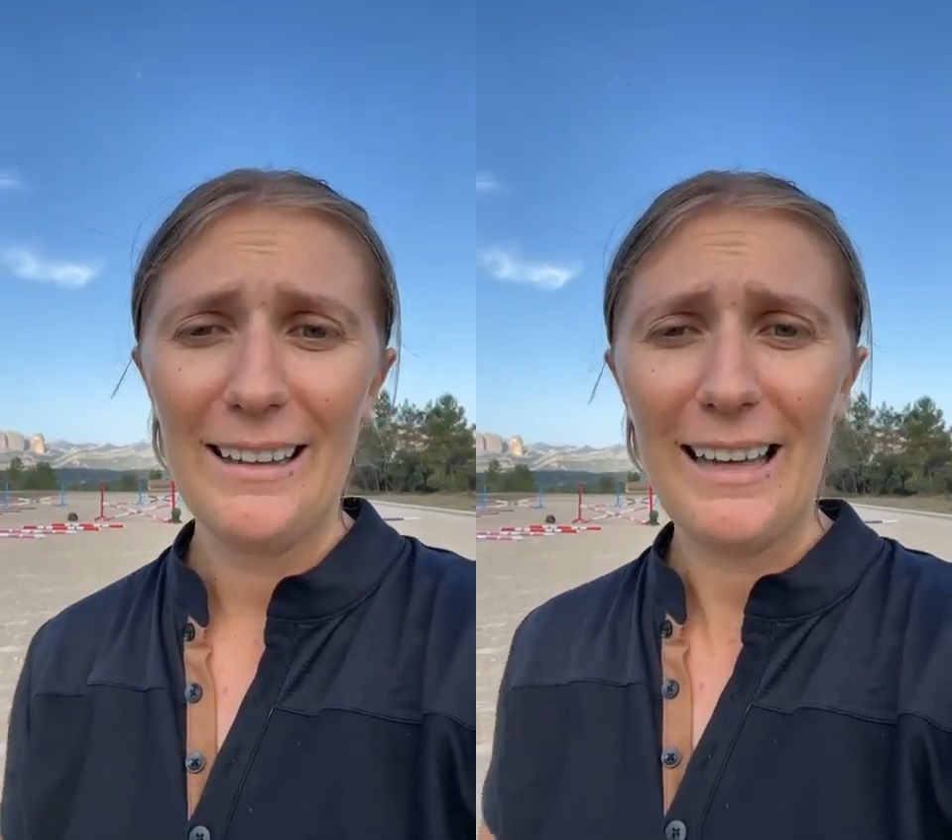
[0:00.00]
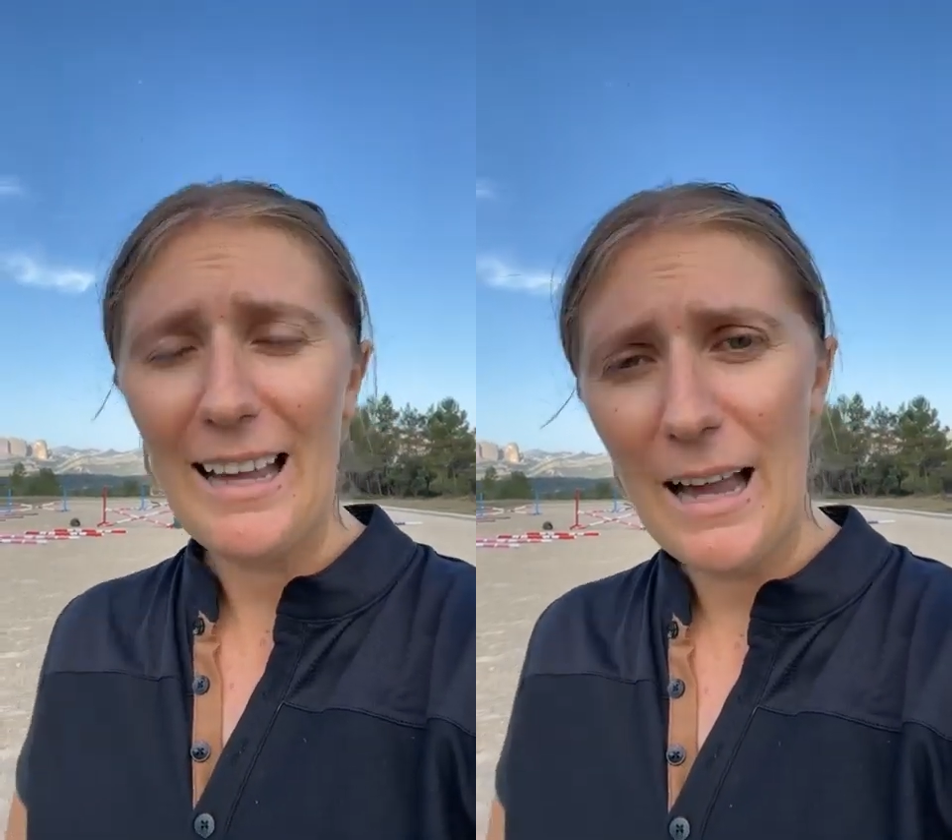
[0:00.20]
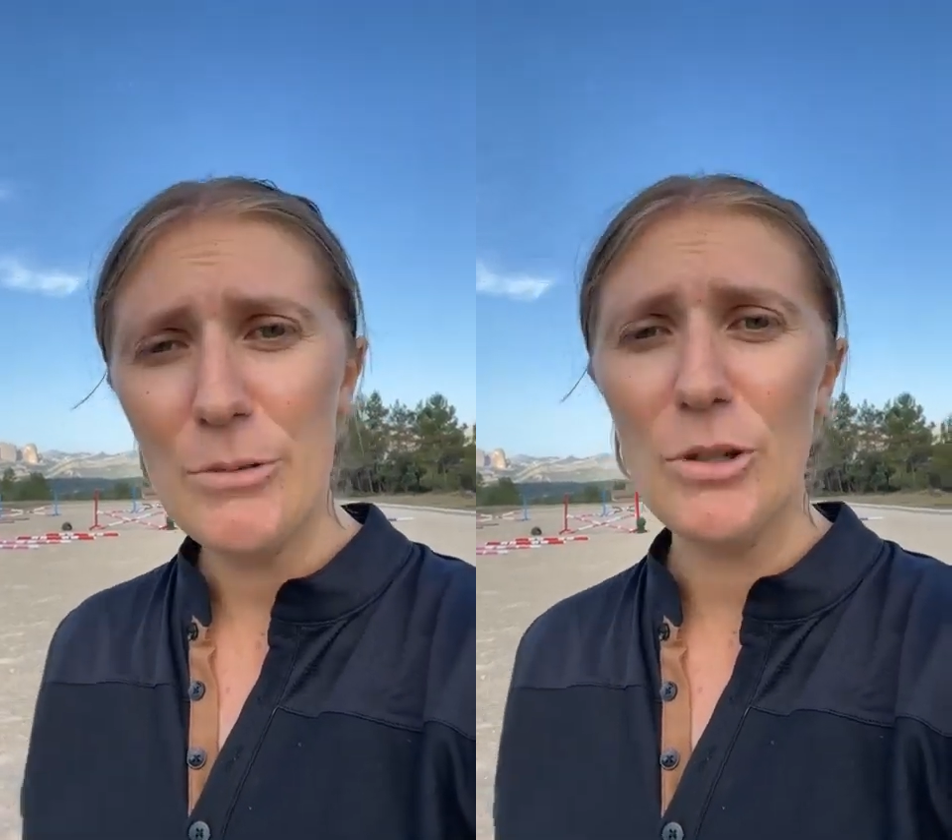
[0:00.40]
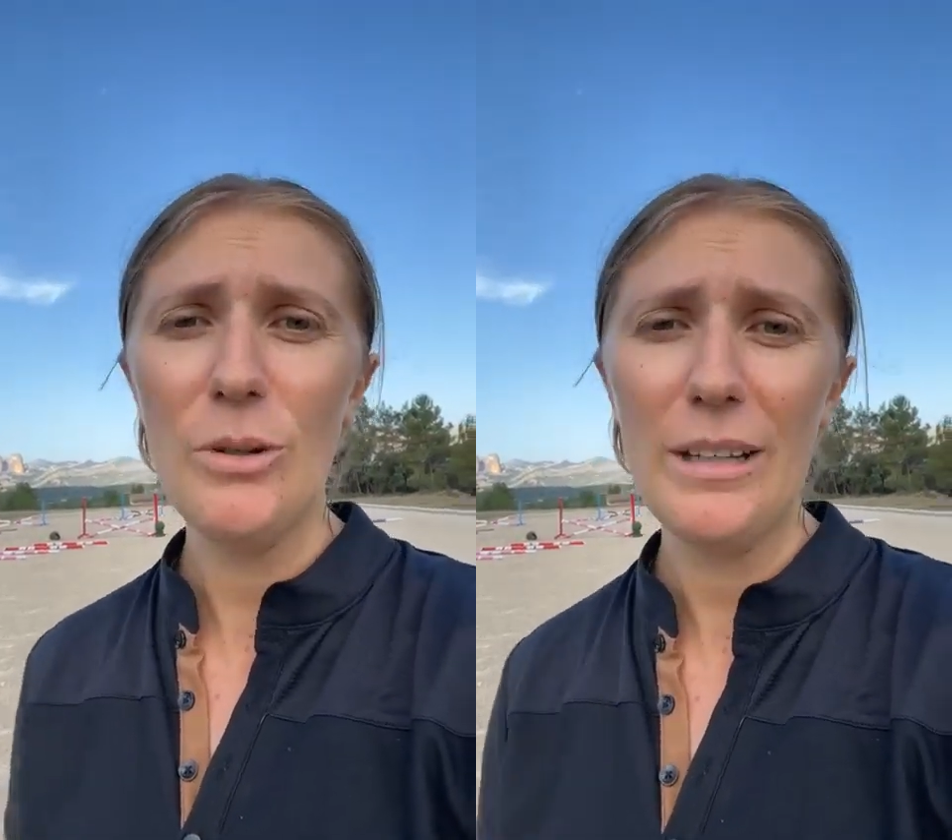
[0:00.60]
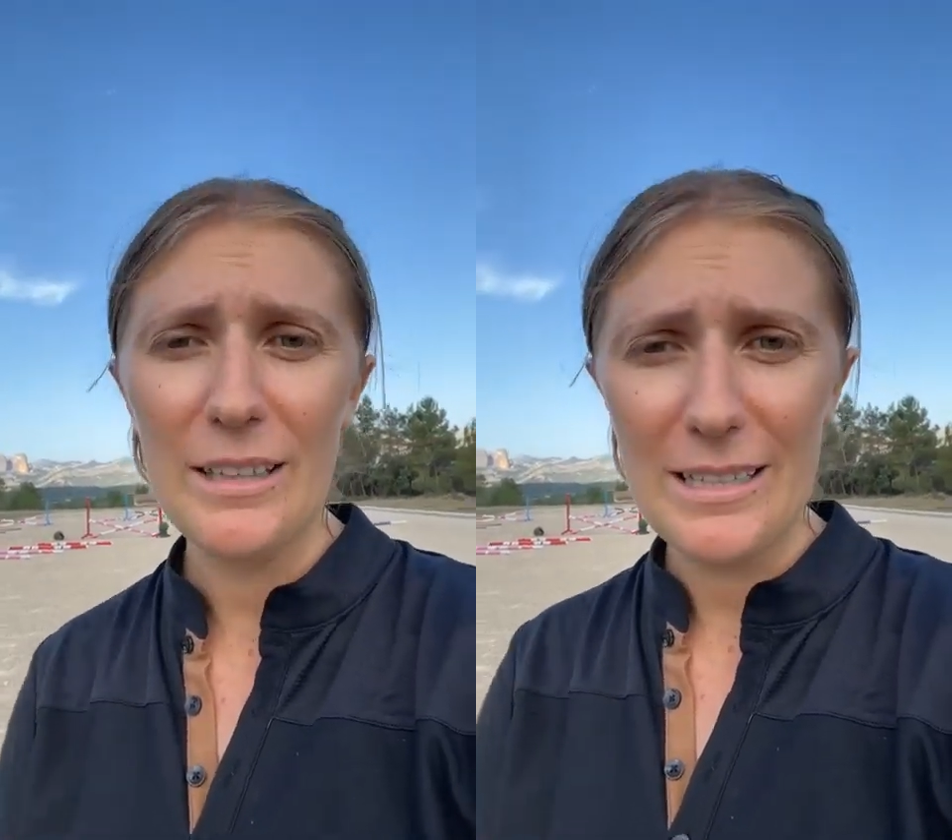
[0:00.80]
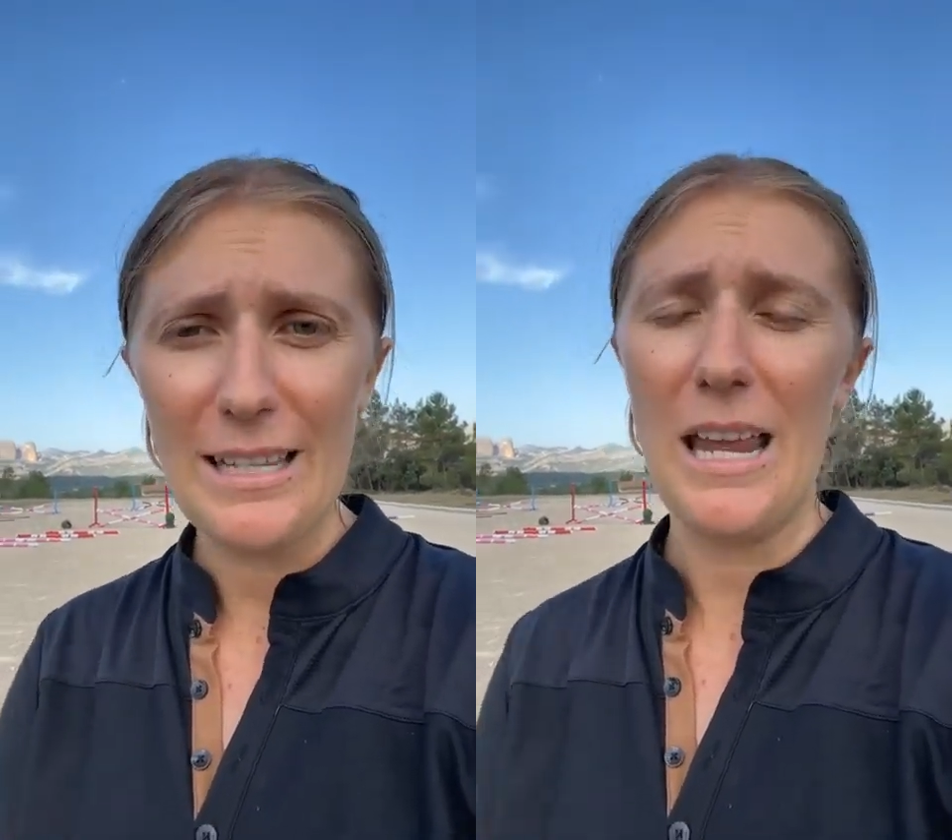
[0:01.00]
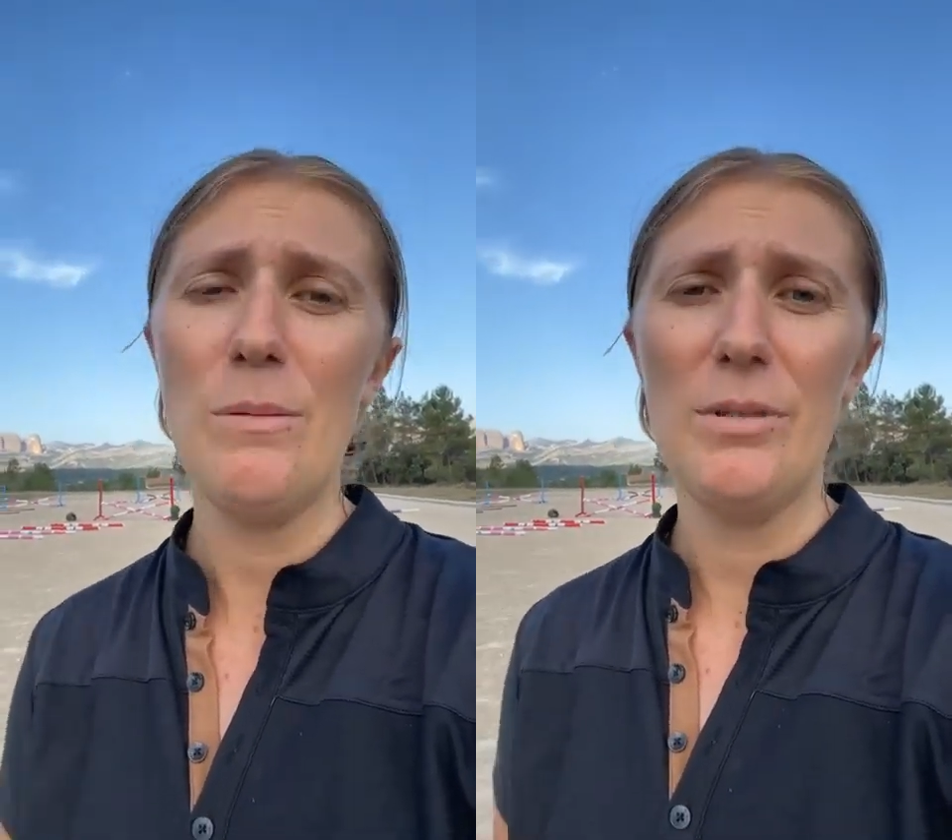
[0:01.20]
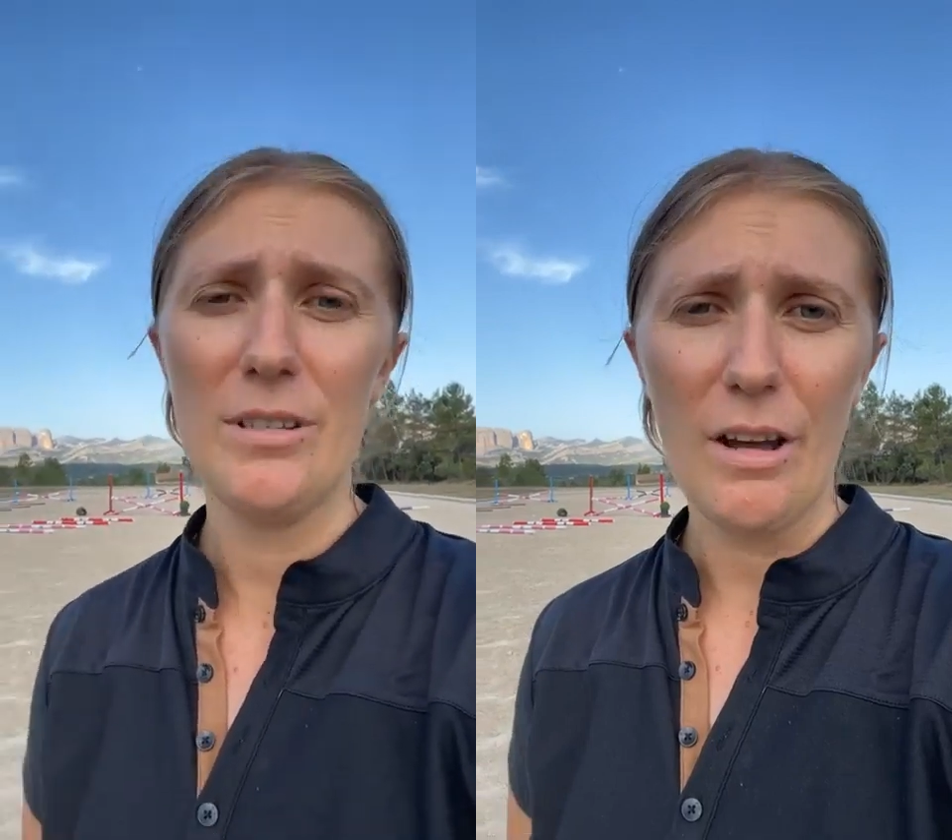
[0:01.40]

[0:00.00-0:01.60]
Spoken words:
Okay, I'm doing the same